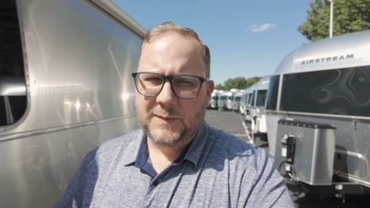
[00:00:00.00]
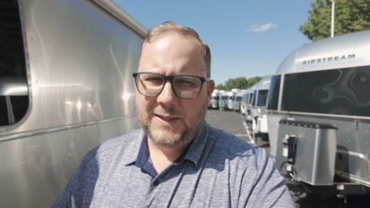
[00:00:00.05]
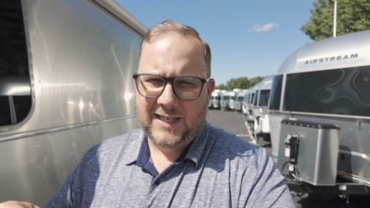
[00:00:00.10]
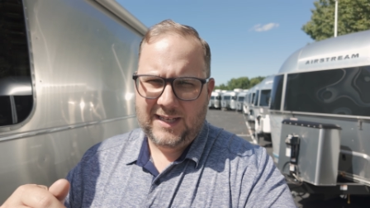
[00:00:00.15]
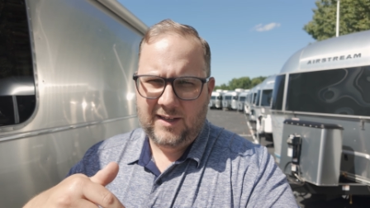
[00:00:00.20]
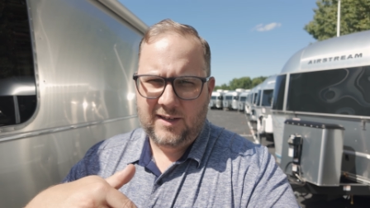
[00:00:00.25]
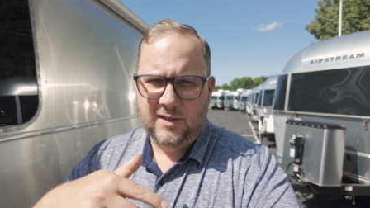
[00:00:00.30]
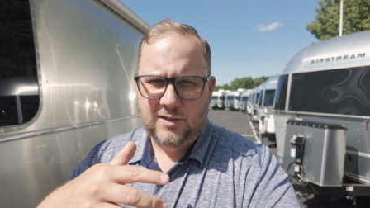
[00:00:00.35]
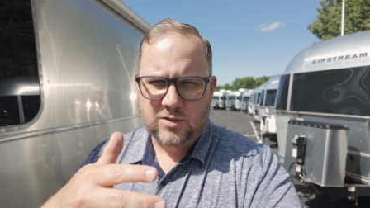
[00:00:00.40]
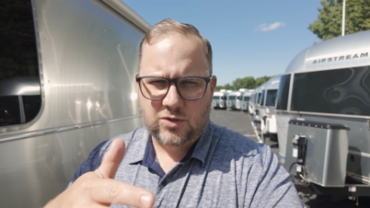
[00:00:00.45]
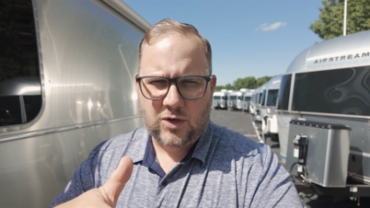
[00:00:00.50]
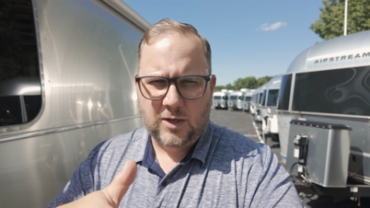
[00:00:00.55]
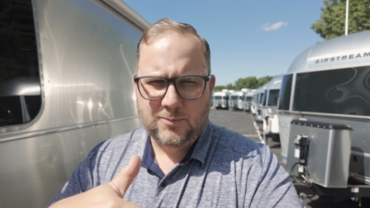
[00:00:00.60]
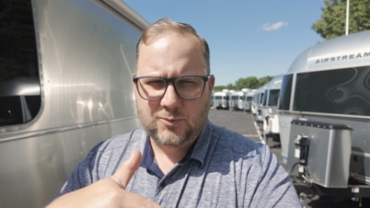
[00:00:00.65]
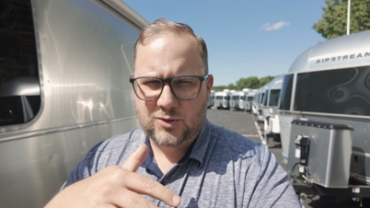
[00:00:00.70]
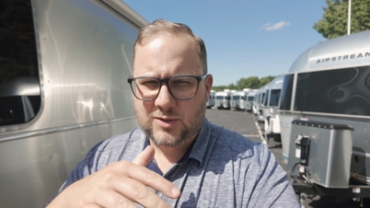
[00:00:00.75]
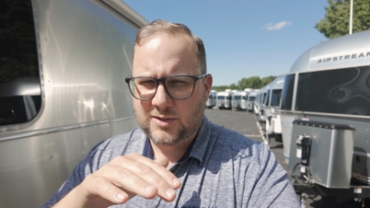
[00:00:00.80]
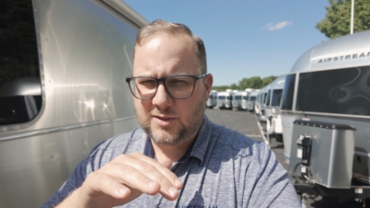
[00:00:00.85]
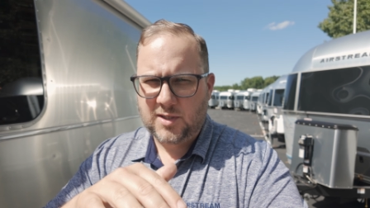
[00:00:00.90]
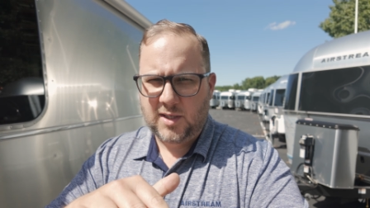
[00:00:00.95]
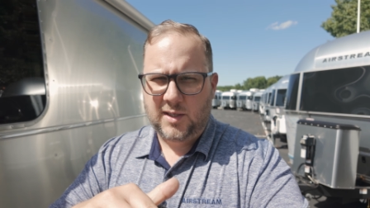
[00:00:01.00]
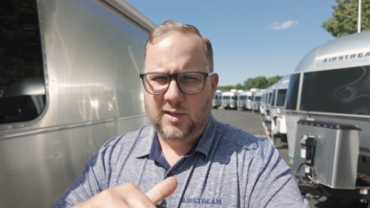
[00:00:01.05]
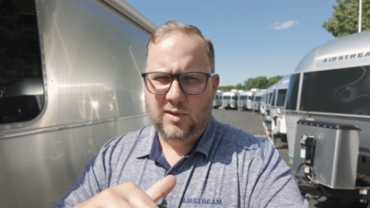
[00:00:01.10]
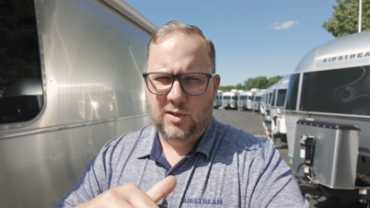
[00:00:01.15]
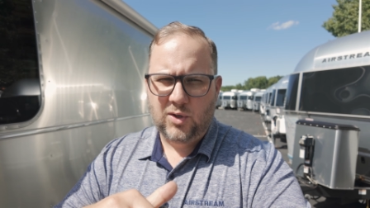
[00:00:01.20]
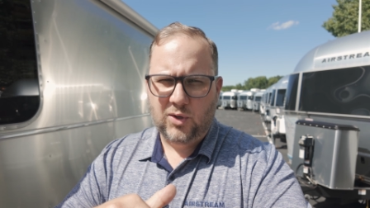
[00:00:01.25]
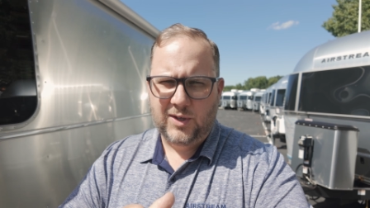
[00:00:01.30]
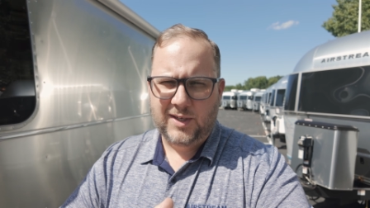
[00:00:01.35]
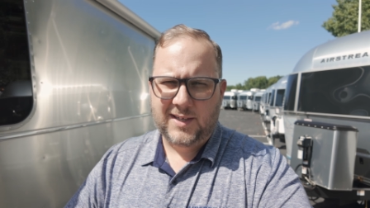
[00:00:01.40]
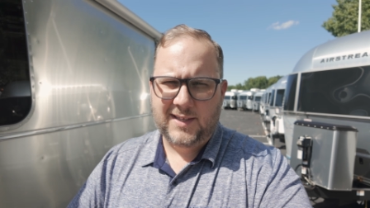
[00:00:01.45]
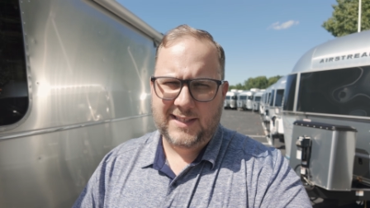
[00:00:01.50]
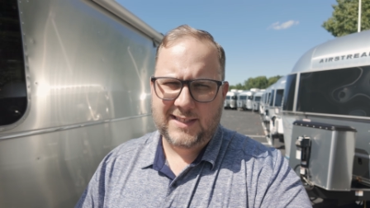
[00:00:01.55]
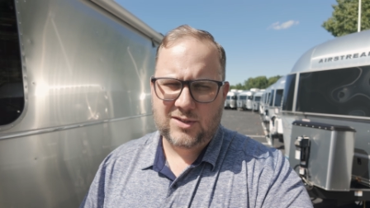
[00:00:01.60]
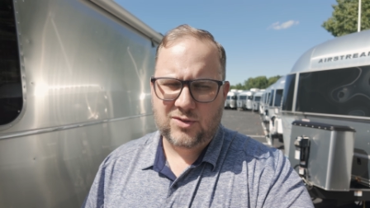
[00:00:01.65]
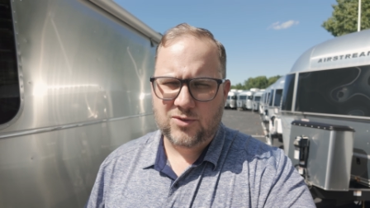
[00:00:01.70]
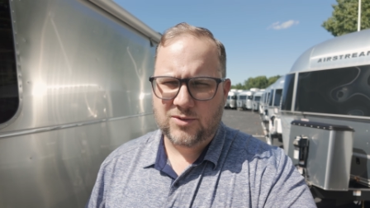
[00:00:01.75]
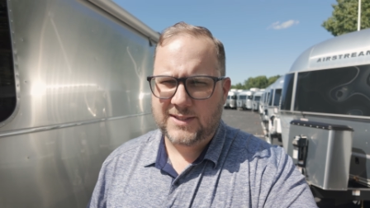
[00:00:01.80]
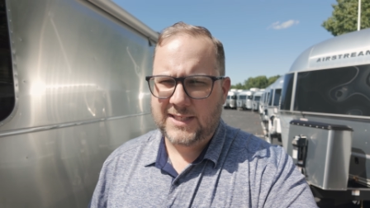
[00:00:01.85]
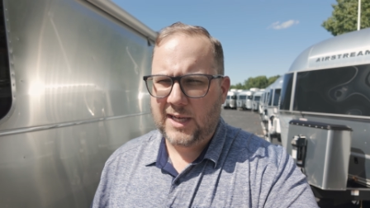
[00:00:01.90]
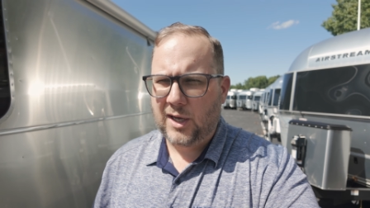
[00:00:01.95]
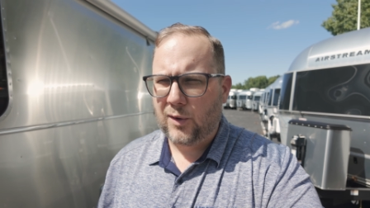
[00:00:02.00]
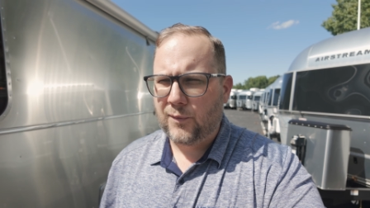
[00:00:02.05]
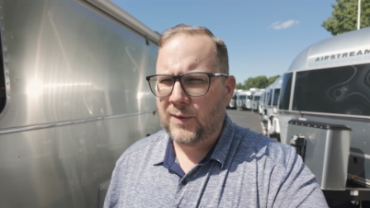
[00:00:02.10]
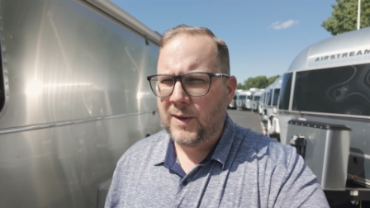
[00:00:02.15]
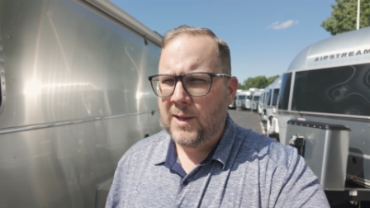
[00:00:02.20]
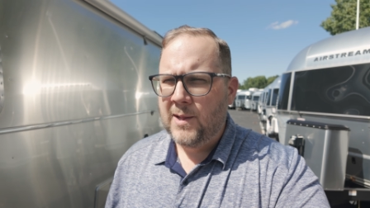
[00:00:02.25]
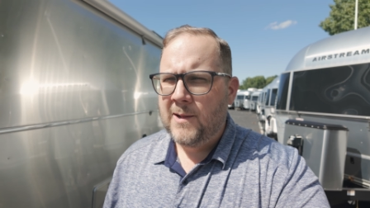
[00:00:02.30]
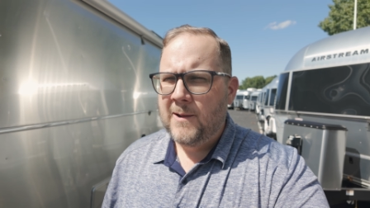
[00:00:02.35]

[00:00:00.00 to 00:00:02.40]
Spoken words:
in the description so you can go look at this yourself.